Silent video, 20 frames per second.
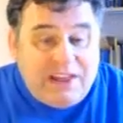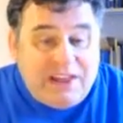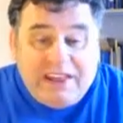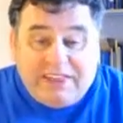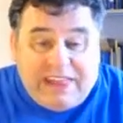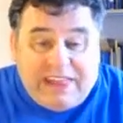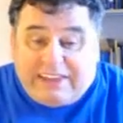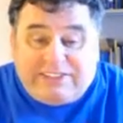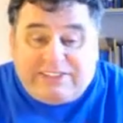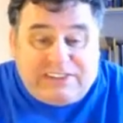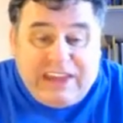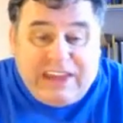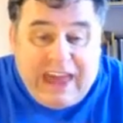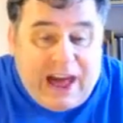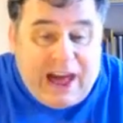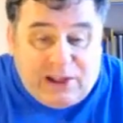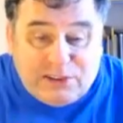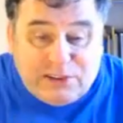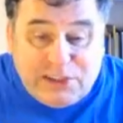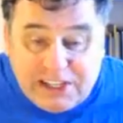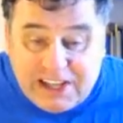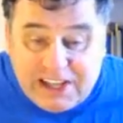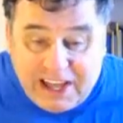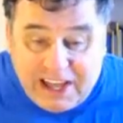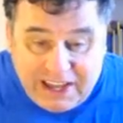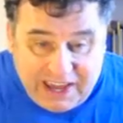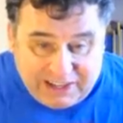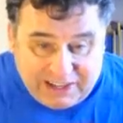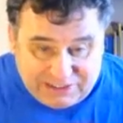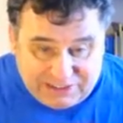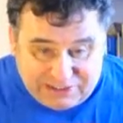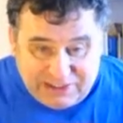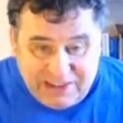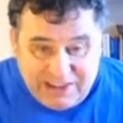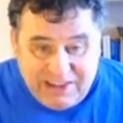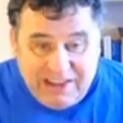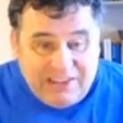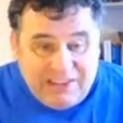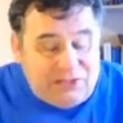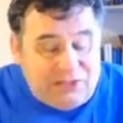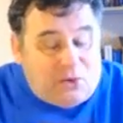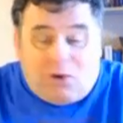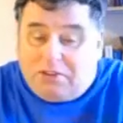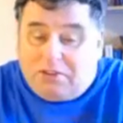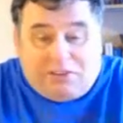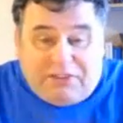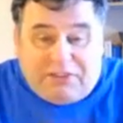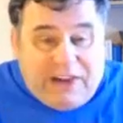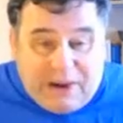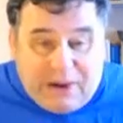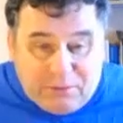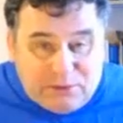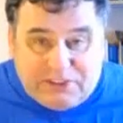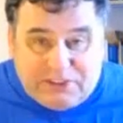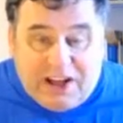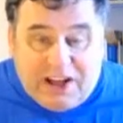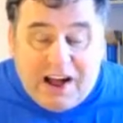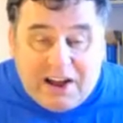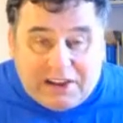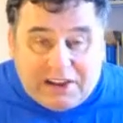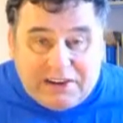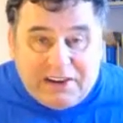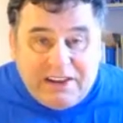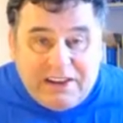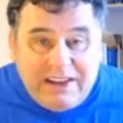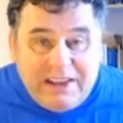That's how little I ate. All the fat was gone.